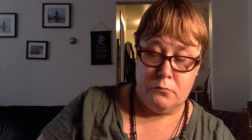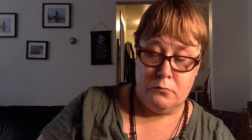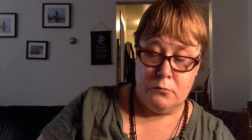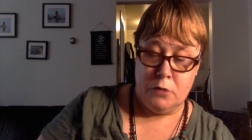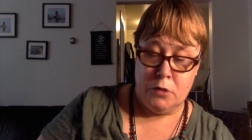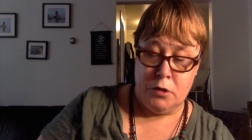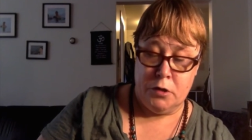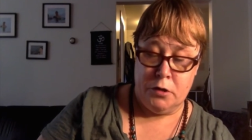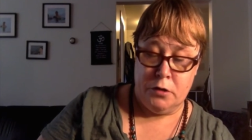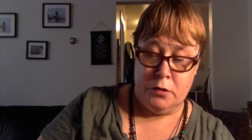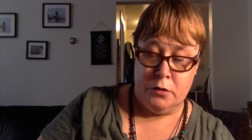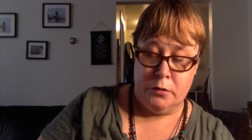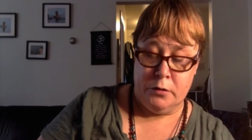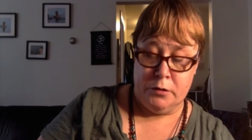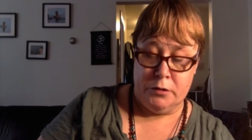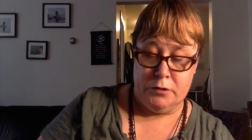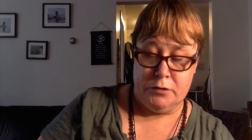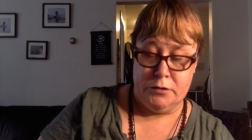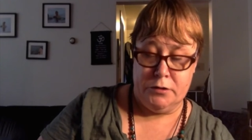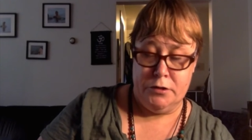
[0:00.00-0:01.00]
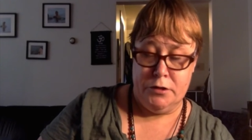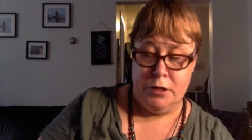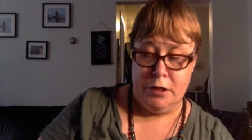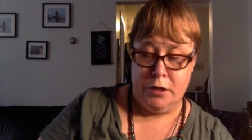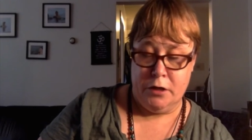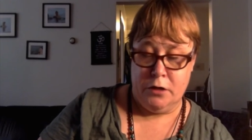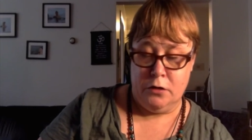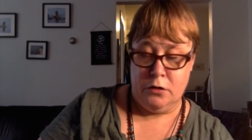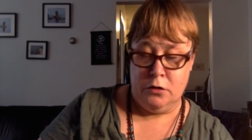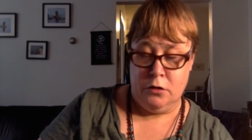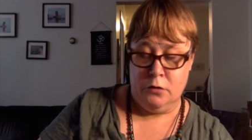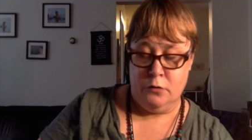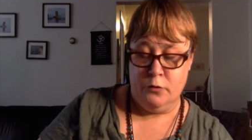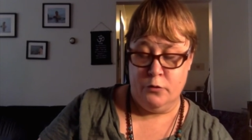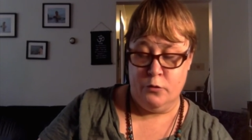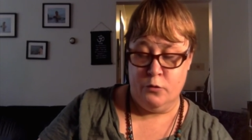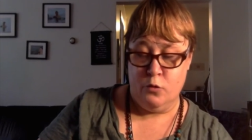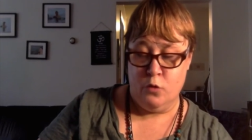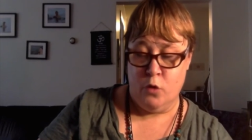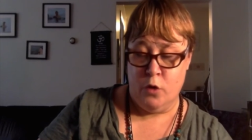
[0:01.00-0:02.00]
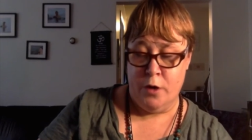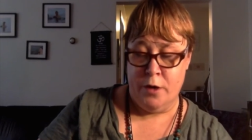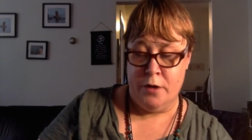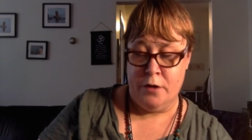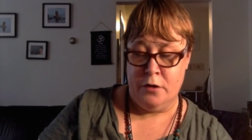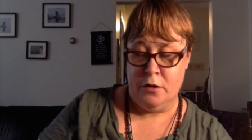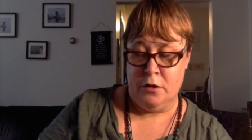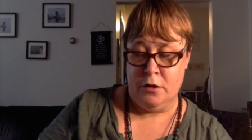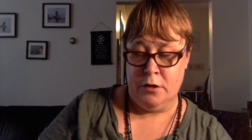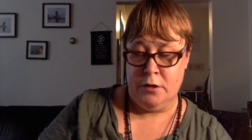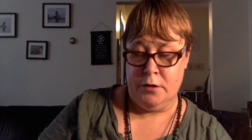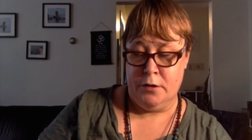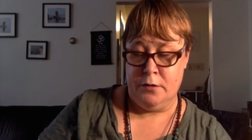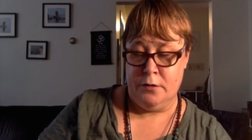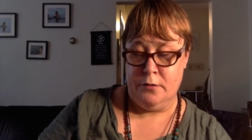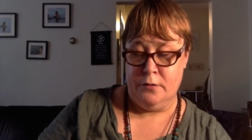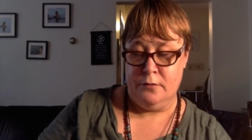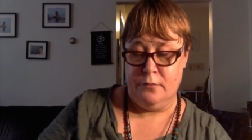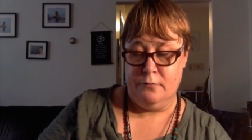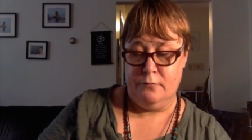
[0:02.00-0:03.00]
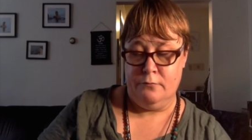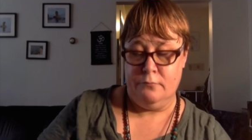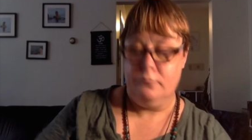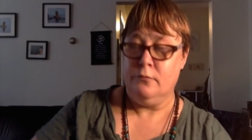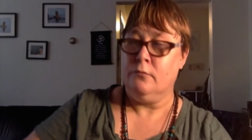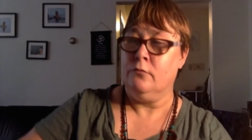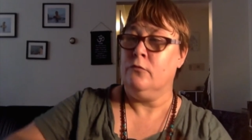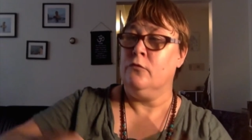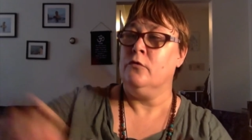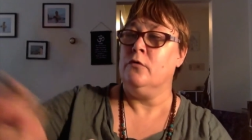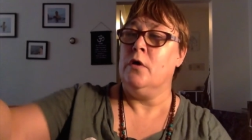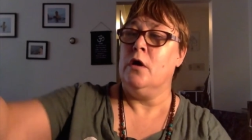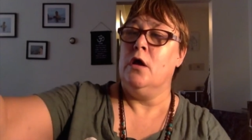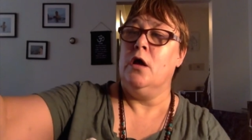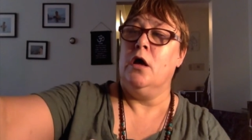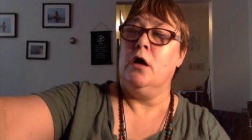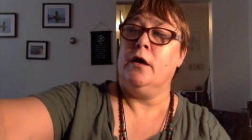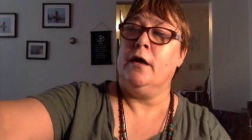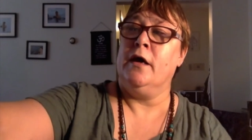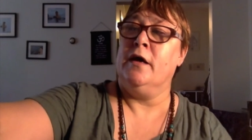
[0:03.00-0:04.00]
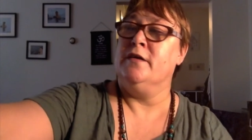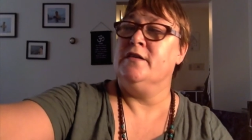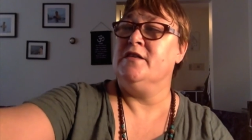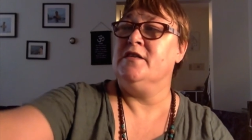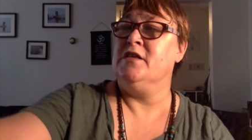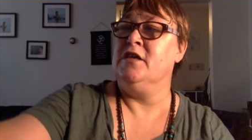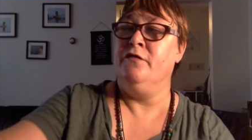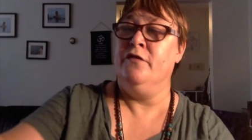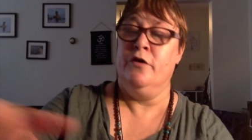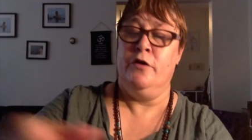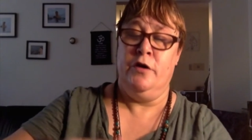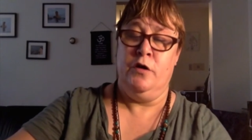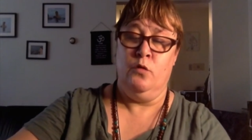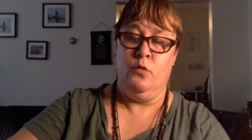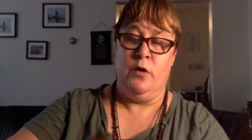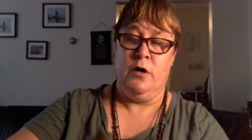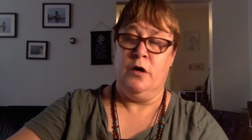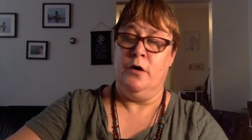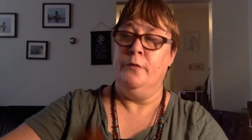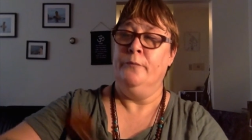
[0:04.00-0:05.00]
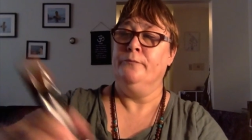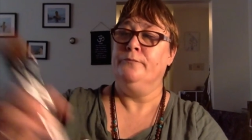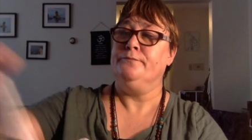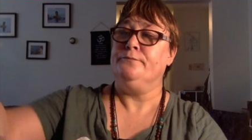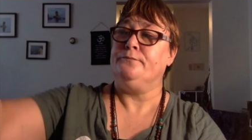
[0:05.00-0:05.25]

oh, it's Nickel Royal, and can't see very well.